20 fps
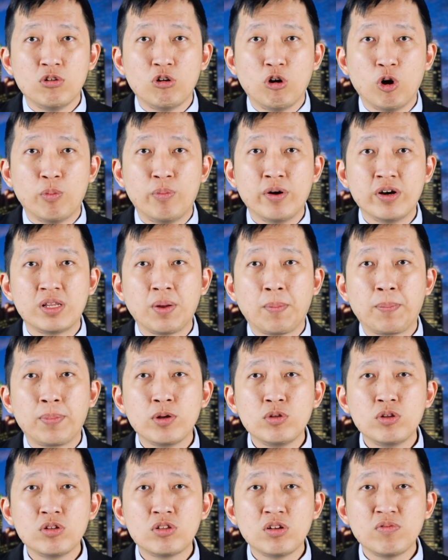over the
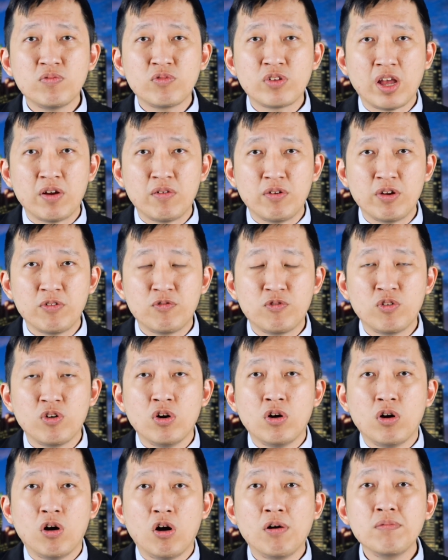punitive tariff
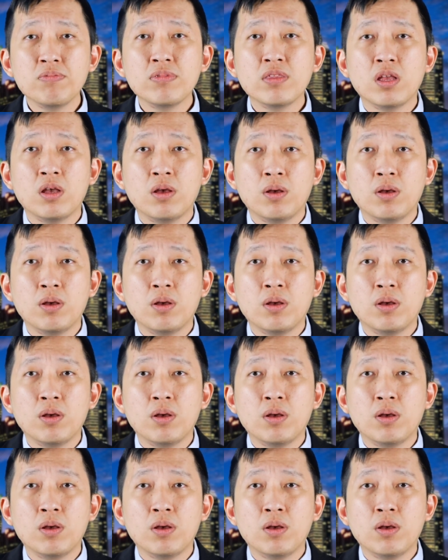on